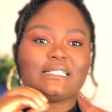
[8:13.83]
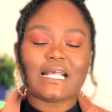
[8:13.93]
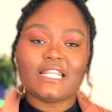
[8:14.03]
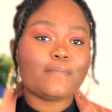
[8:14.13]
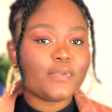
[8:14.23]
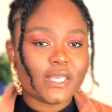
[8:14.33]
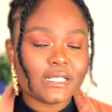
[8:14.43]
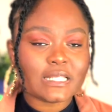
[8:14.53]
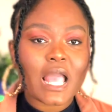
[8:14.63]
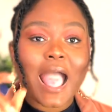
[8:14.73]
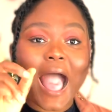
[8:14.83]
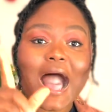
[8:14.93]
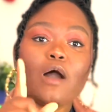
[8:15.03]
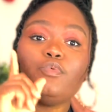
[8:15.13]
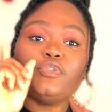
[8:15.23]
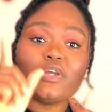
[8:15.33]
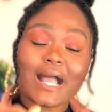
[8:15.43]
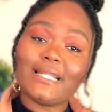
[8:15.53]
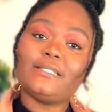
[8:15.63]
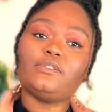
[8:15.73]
other peers. How would you handle